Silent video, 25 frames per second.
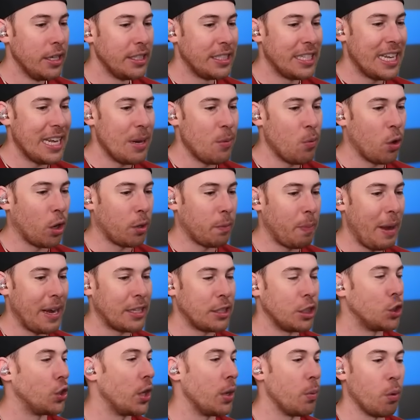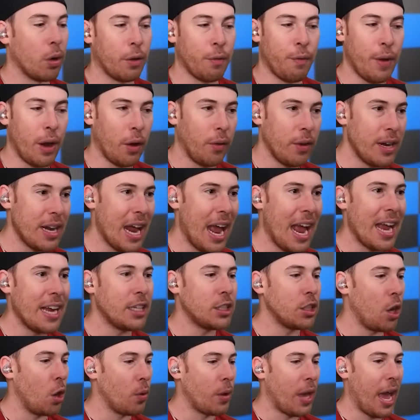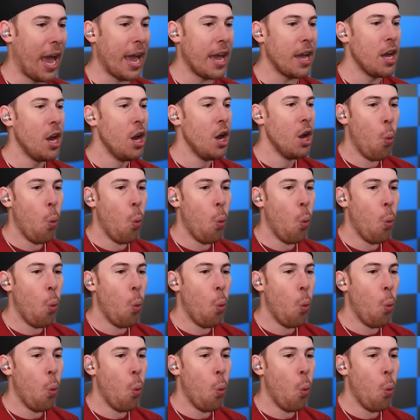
Teamwork makes the dream work. Very nice. Okay.